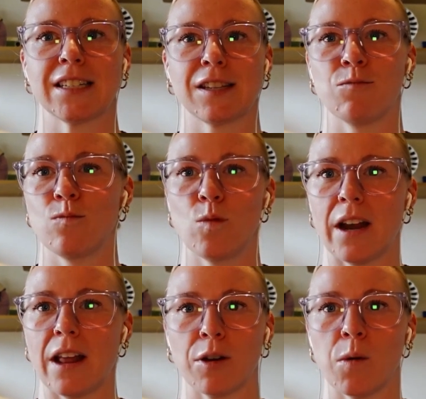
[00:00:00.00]
and
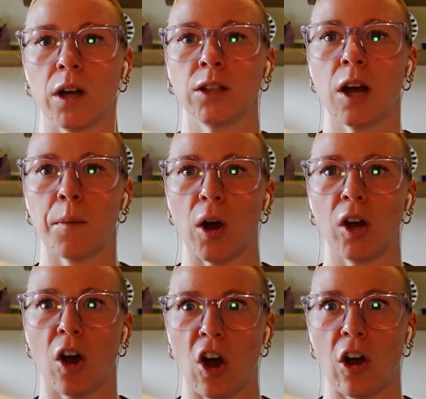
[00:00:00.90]
everyone about
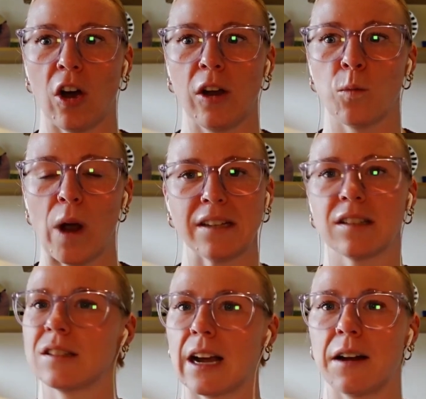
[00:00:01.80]
how
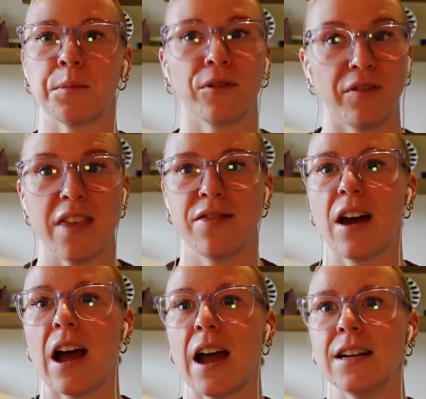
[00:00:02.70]
ways to kind of prevent
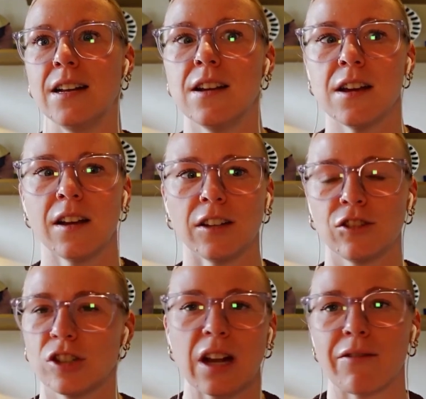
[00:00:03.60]
that and
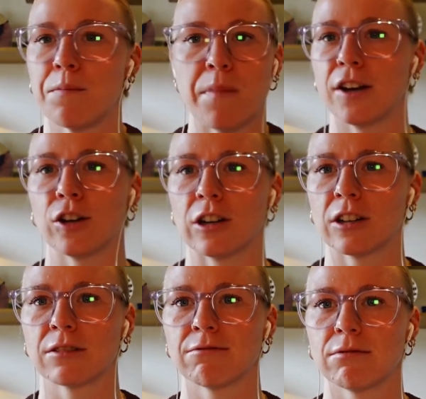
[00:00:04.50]
just have a
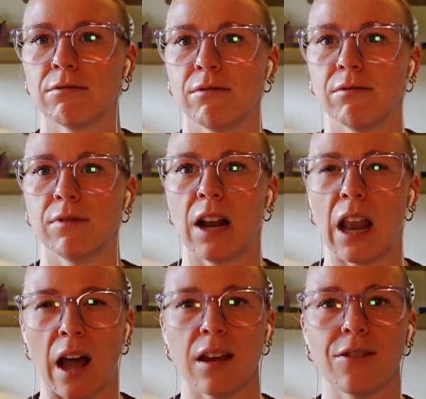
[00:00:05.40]
better
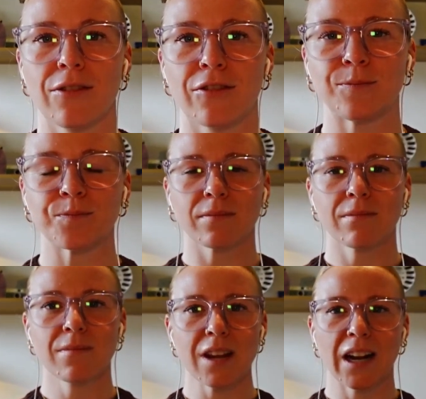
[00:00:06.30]
life.
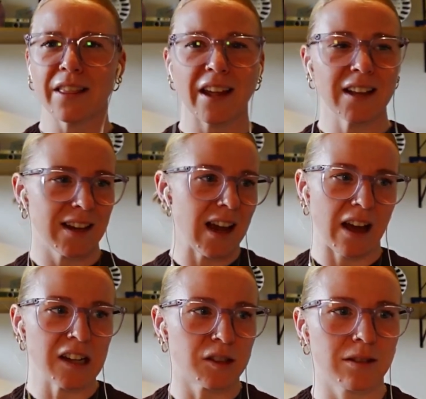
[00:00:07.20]
And I think,
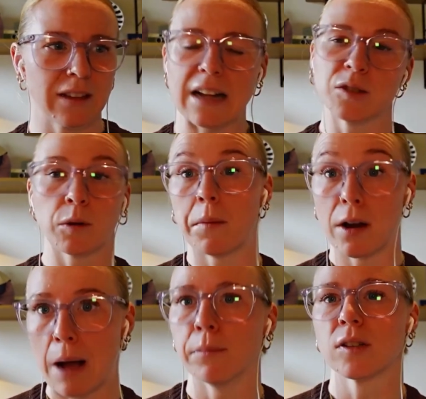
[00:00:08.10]
that's where my
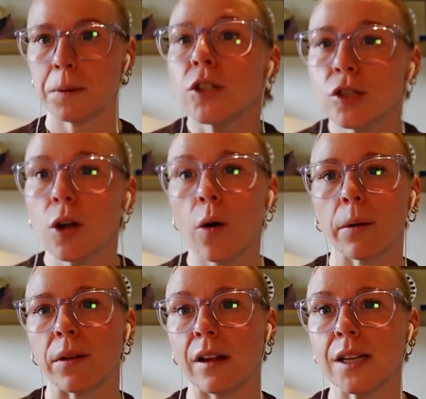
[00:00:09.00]
ramble speech is going
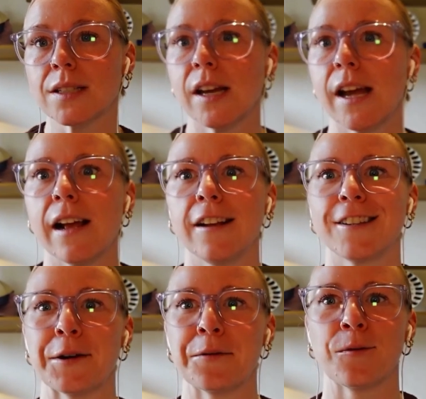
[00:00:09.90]
with this, is that